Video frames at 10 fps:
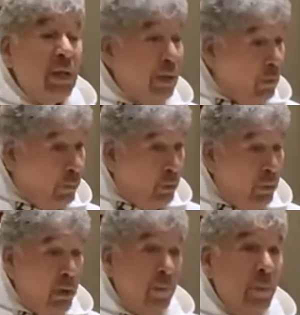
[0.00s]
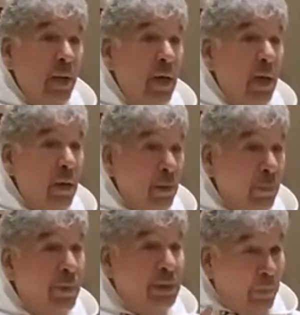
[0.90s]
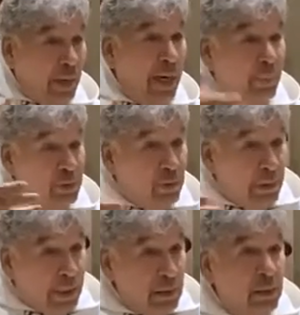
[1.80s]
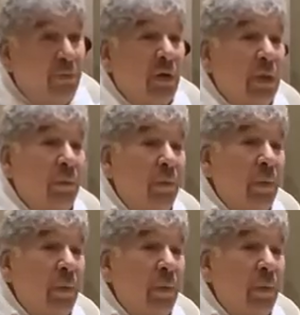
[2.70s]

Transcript: They were poor, but they were able to make a living.